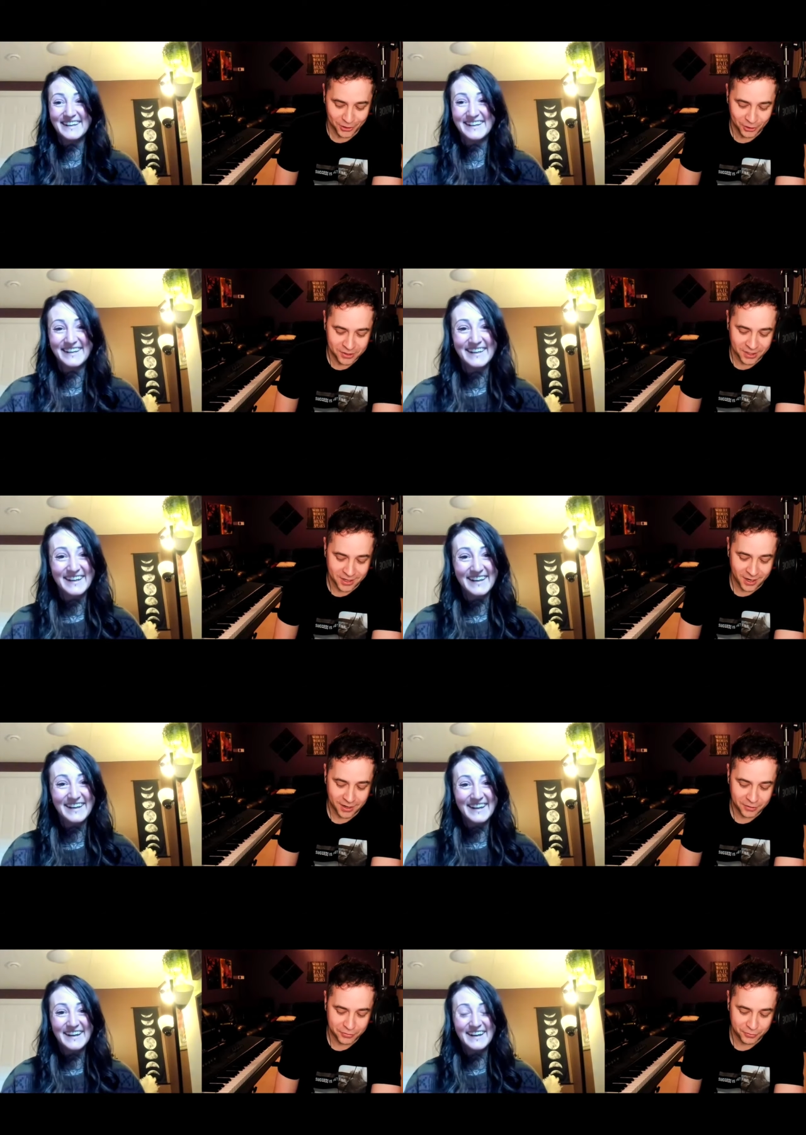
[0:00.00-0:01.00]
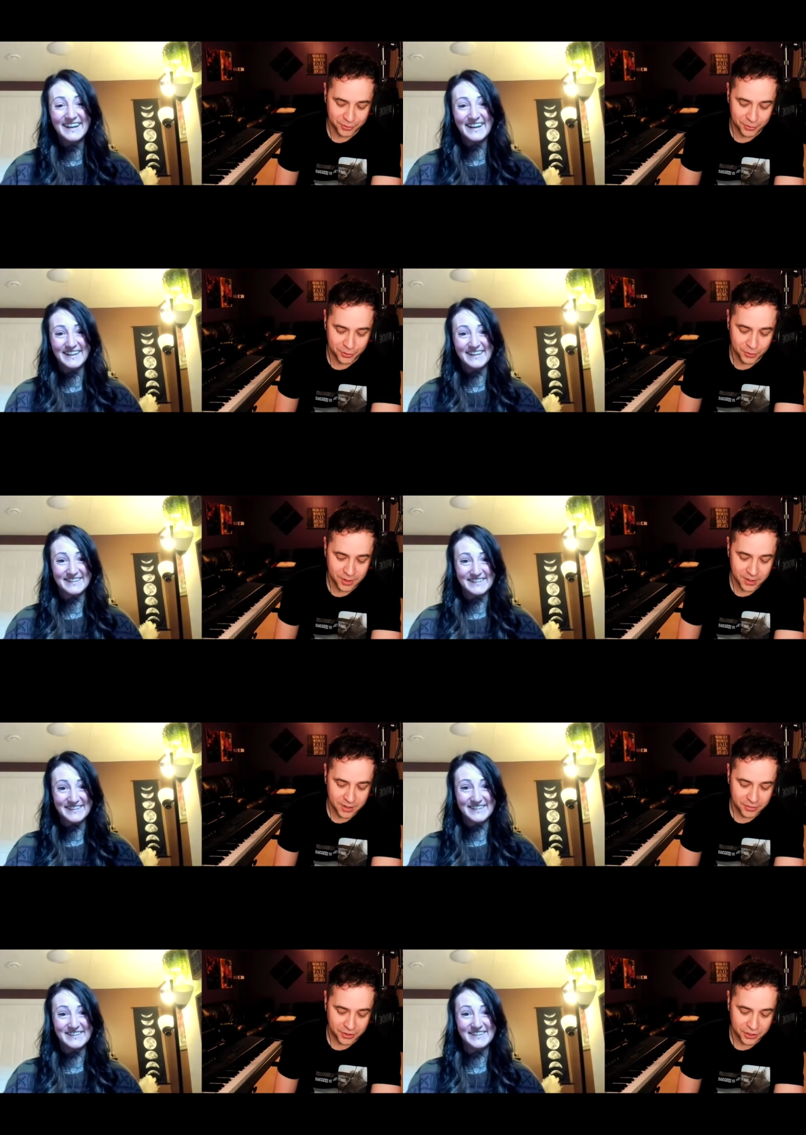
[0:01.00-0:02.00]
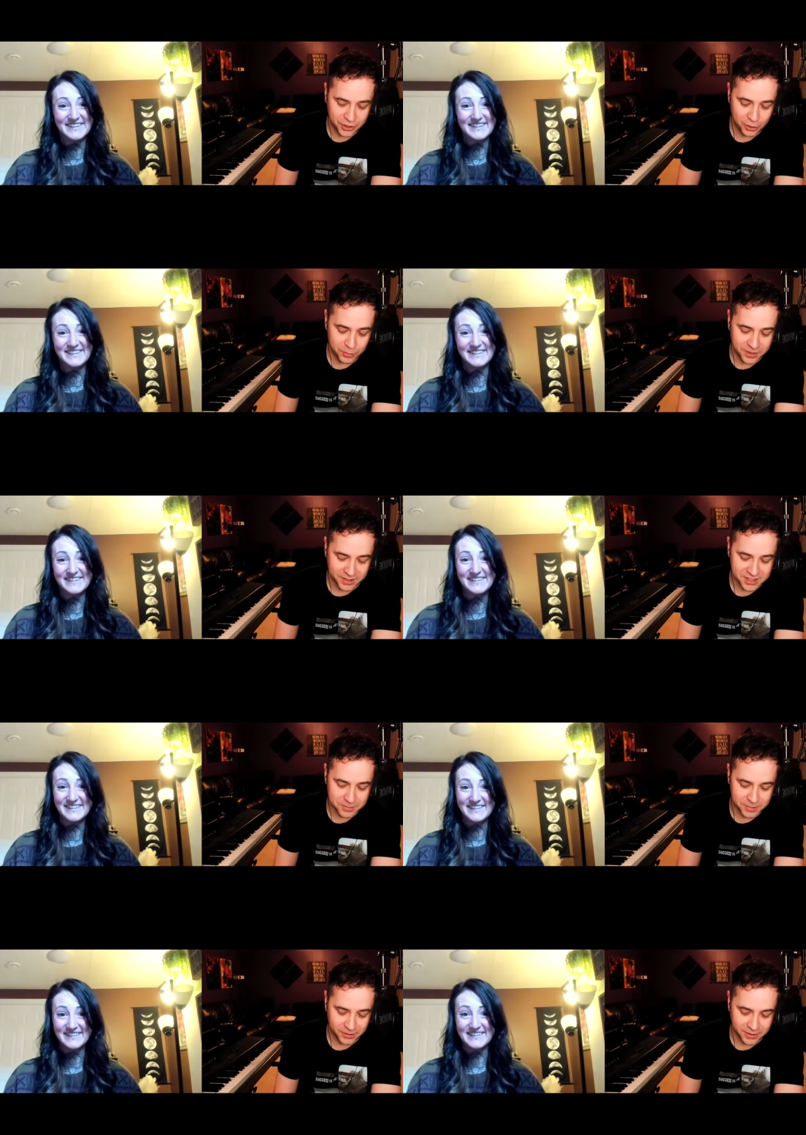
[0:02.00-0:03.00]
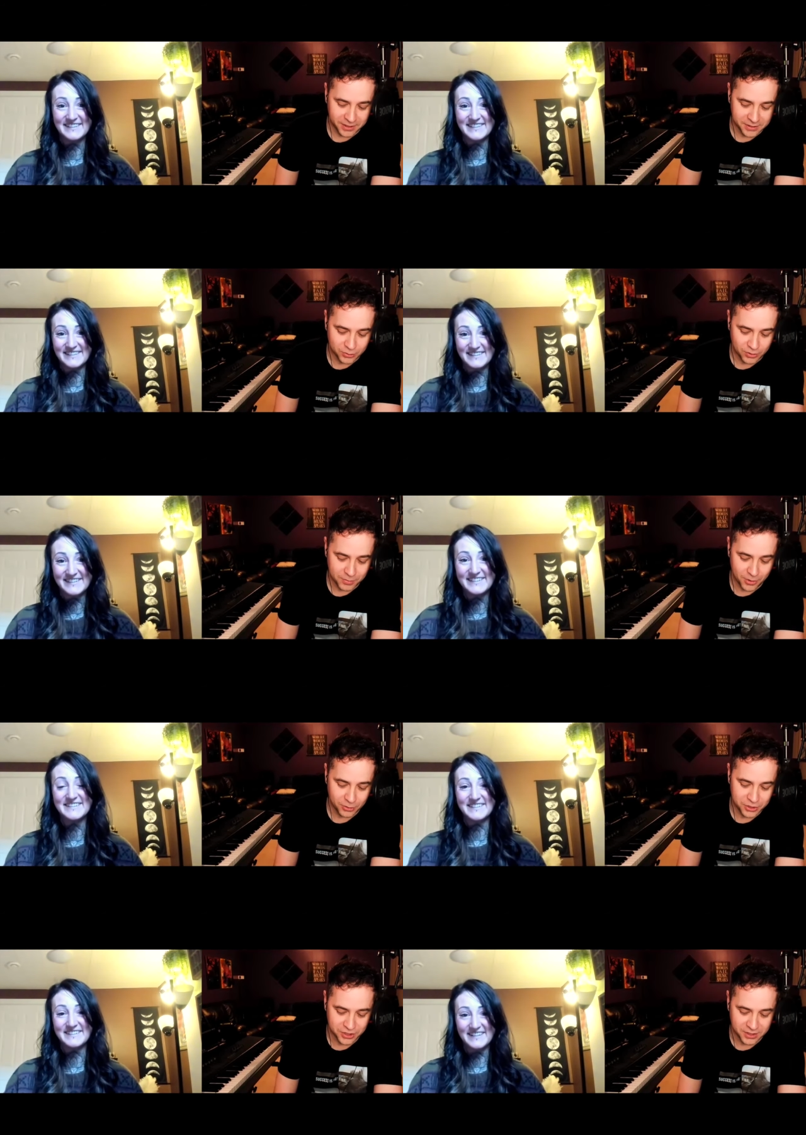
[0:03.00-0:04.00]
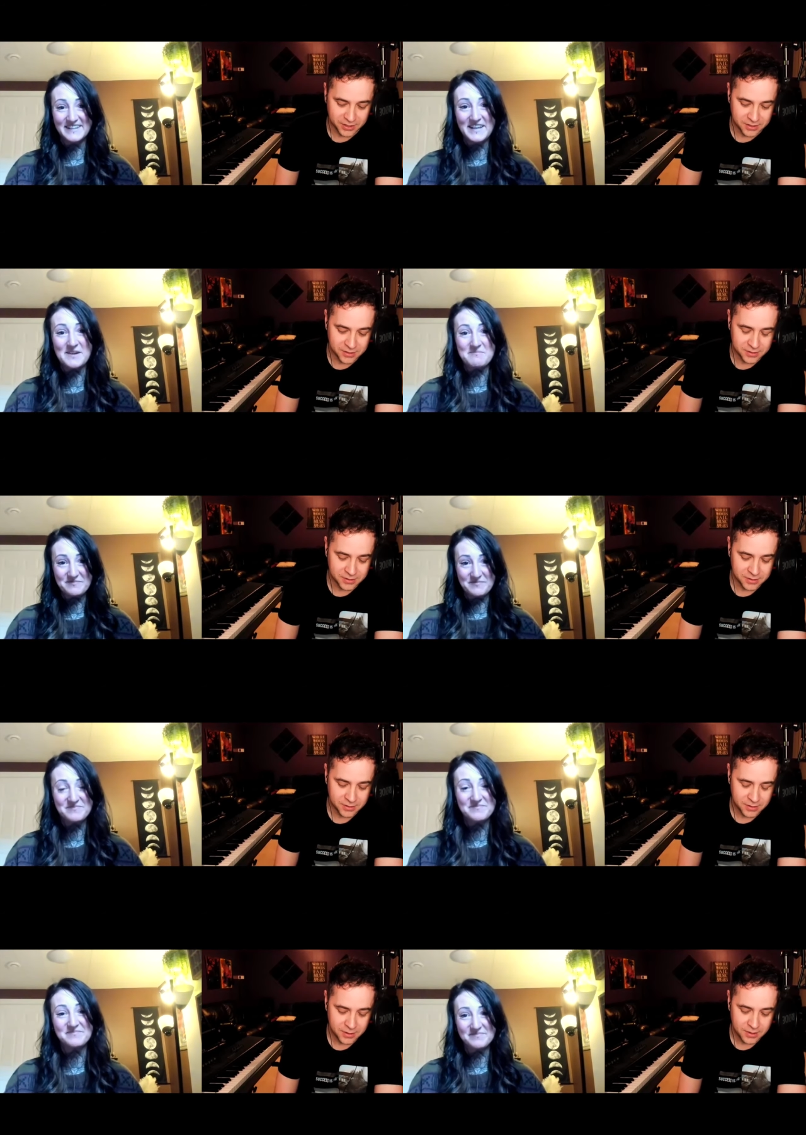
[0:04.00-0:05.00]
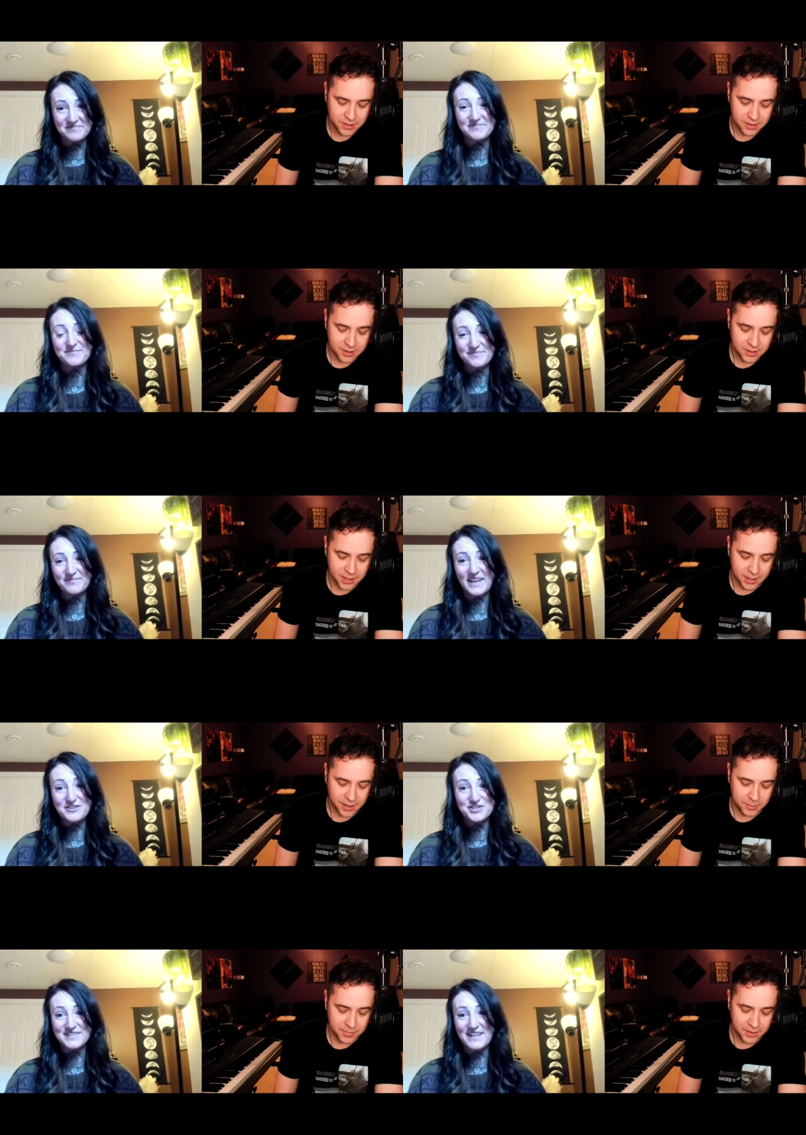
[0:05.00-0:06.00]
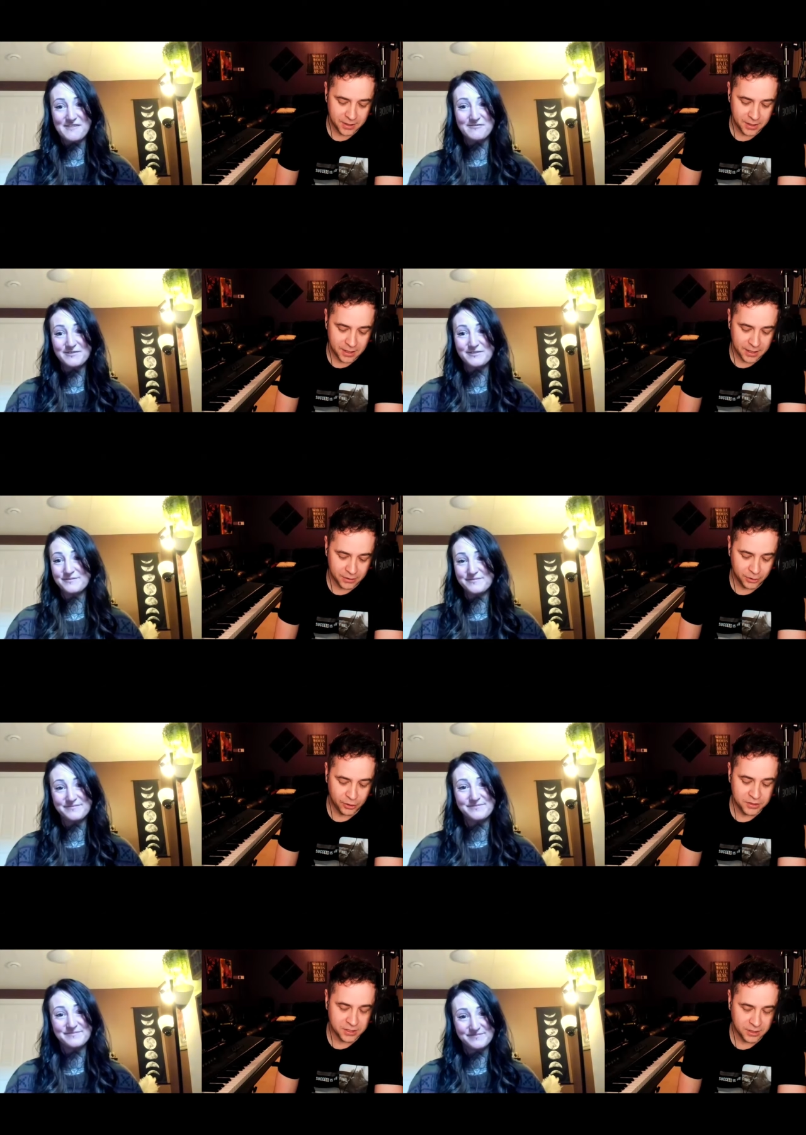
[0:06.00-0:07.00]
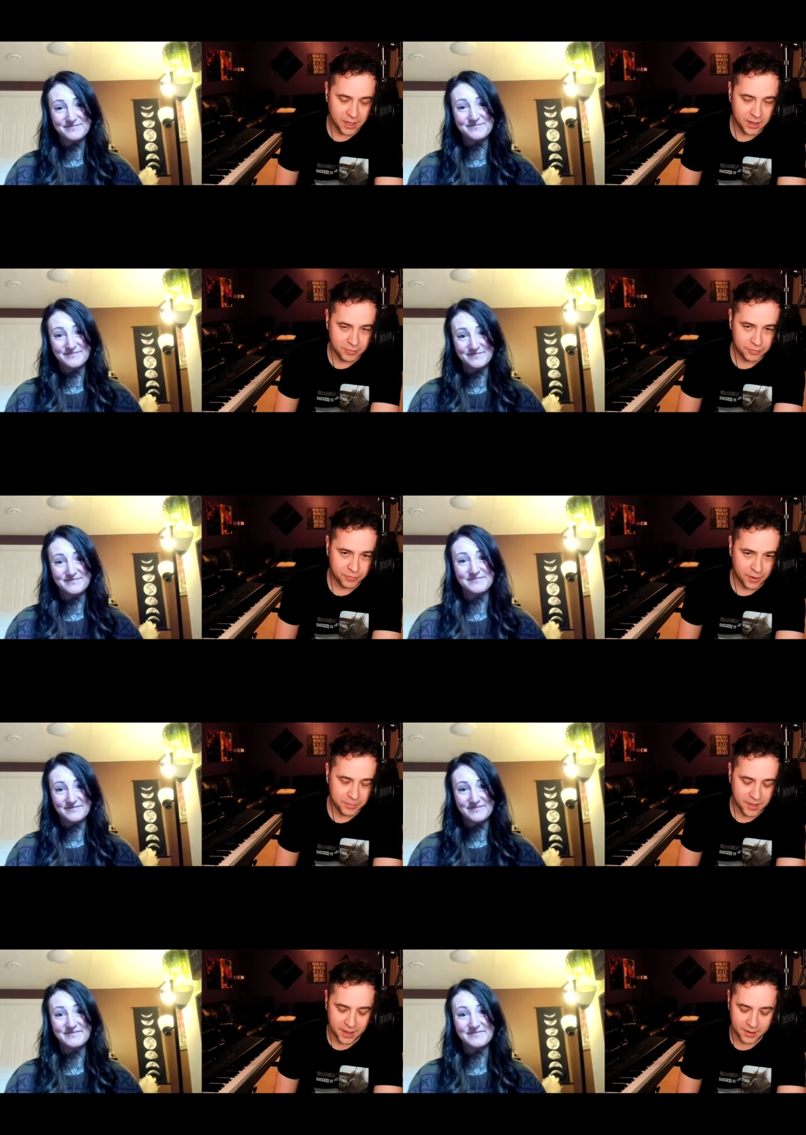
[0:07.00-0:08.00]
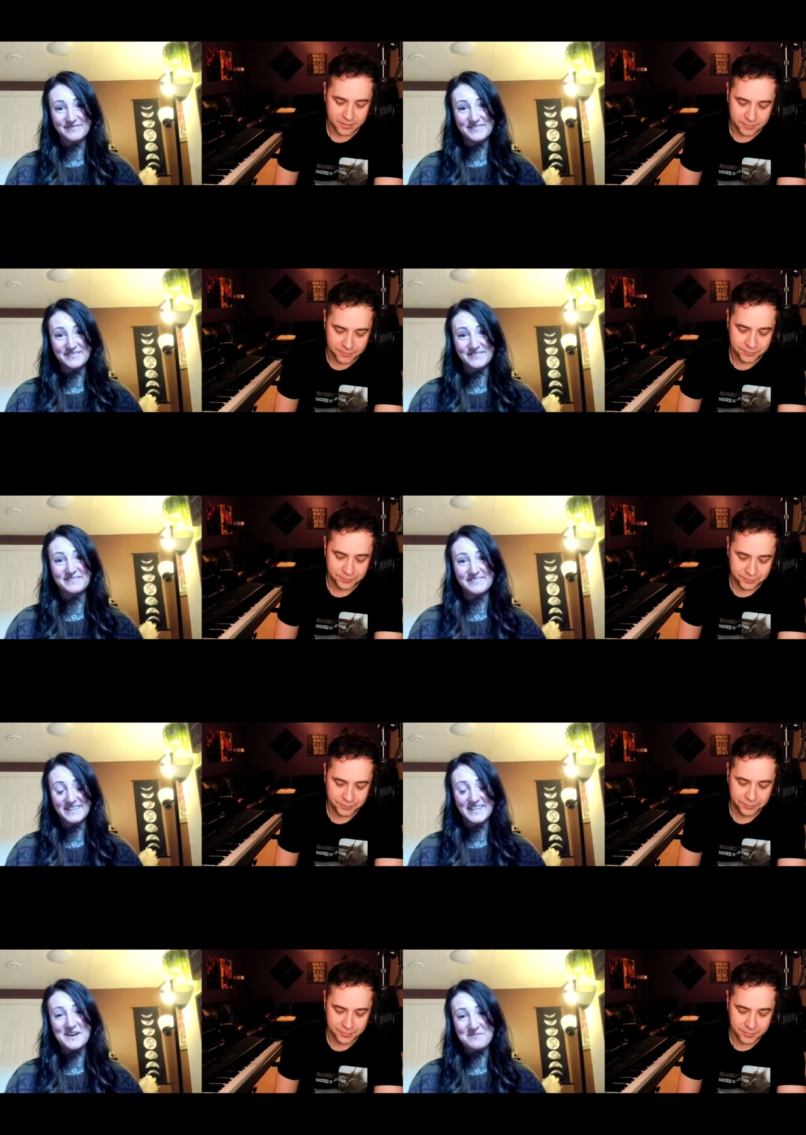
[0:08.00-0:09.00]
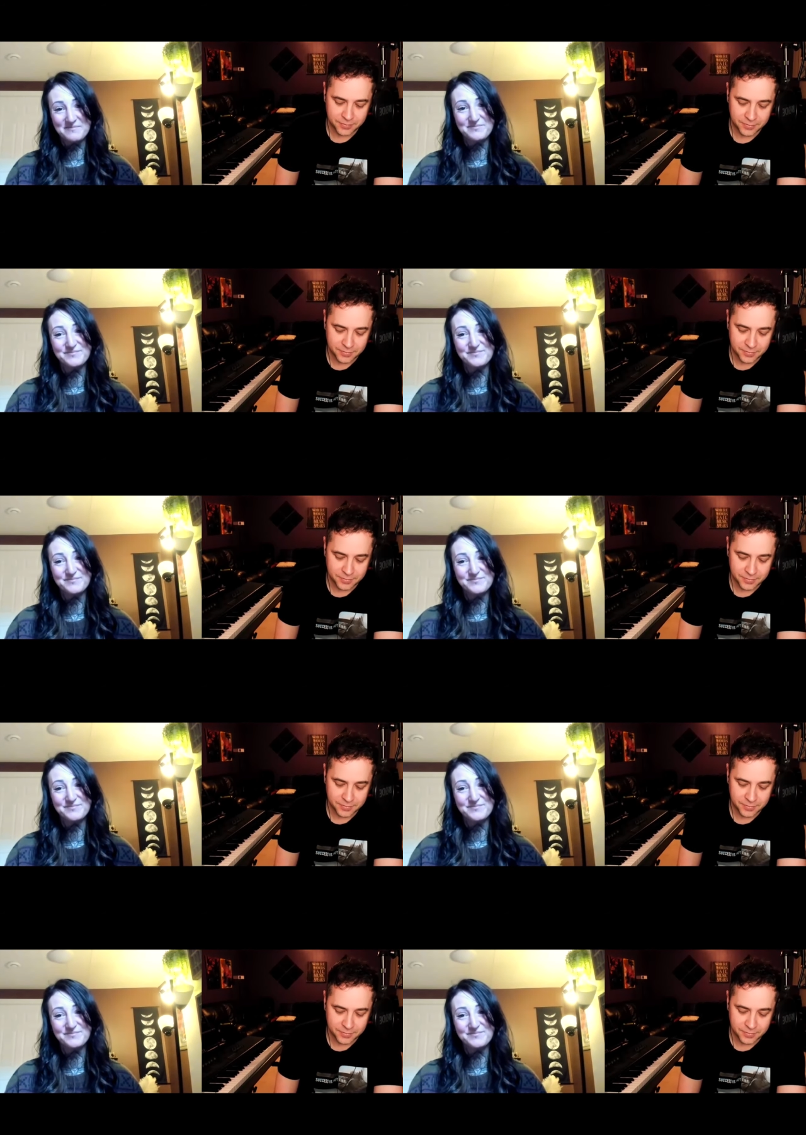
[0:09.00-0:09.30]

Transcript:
Speaker 1: learn to cut through the human experience or emotions.
Speaker 2: Yeah. And um, just love.
Speaker 1: And learn to love from that.
Speaker 2: Yeah.